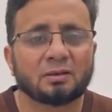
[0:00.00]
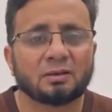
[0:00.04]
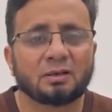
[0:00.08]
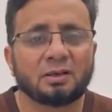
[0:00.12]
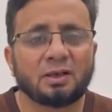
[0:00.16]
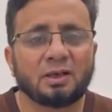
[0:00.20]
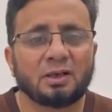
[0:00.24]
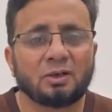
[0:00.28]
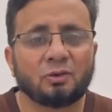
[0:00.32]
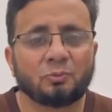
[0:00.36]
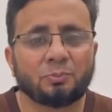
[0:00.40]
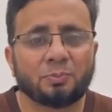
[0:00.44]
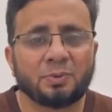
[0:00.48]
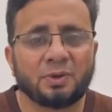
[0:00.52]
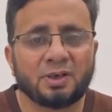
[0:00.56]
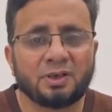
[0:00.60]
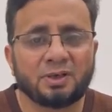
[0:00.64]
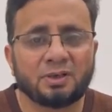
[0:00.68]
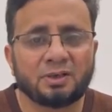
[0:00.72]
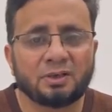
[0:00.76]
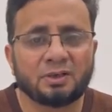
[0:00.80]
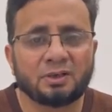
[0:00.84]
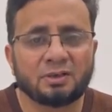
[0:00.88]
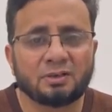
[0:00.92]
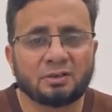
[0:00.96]
An
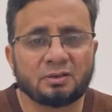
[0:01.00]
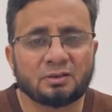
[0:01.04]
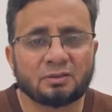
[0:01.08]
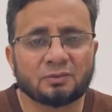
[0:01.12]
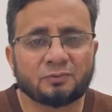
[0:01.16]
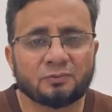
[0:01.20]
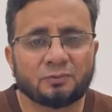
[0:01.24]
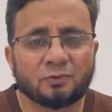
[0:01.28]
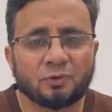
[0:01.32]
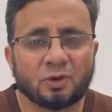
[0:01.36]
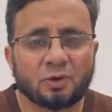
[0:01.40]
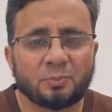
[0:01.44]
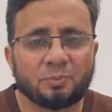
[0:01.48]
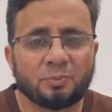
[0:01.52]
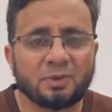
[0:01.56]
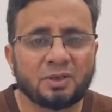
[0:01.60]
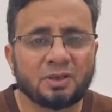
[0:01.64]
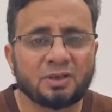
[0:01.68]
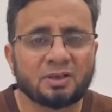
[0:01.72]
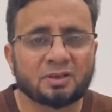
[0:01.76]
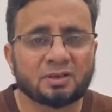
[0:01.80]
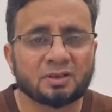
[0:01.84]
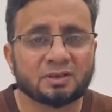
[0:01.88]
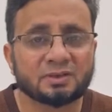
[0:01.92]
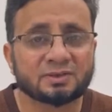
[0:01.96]
opinion would be
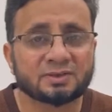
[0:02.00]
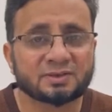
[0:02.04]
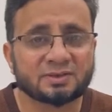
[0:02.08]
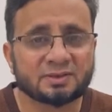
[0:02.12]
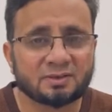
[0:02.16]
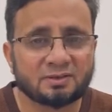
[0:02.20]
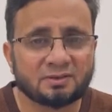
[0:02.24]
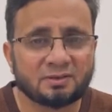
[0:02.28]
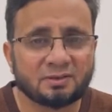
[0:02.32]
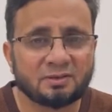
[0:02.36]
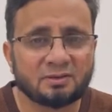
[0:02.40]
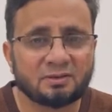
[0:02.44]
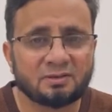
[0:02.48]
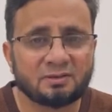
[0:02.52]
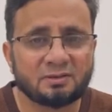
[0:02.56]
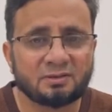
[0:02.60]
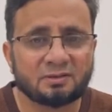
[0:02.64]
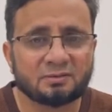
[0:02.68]
considered